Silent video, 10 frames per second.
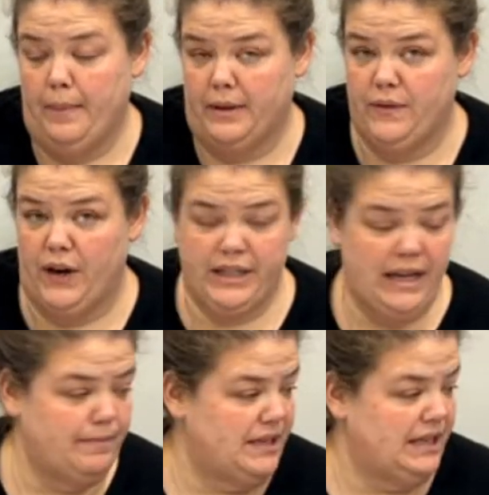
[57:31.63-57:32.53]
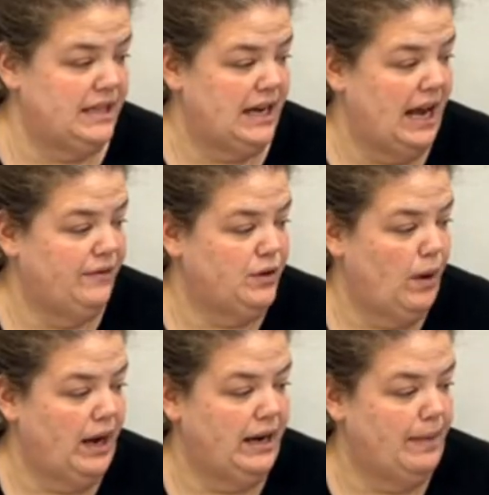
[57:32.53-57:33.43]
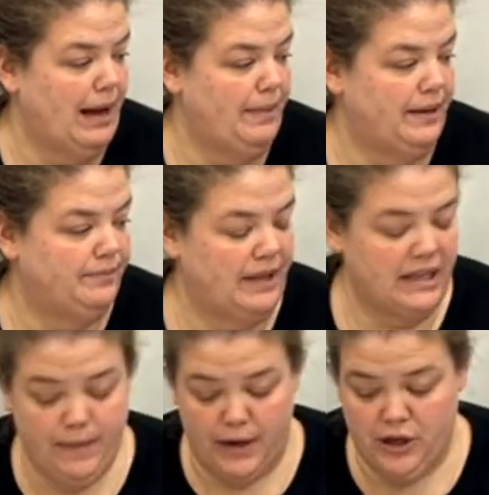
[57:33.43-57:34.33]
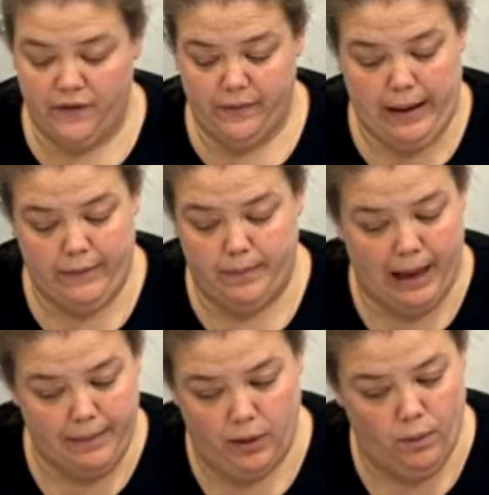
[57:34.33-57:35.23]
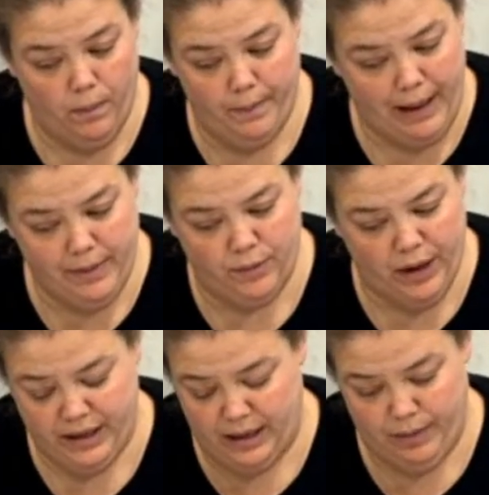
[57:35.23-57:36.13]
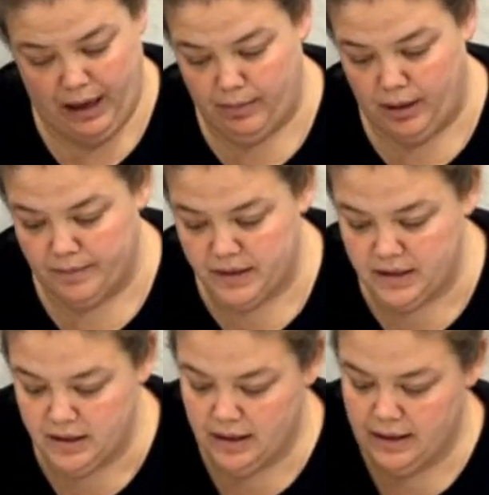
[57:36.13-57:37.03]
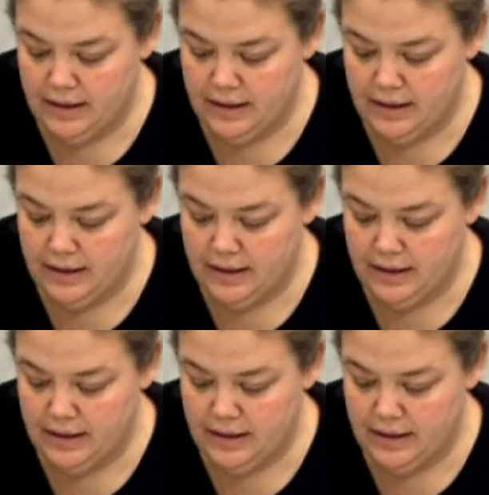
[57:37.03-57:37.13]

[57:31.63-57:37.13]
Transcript: It was very tempting to not have to wind a bobbin, especially if I'm having bobbin winding problems.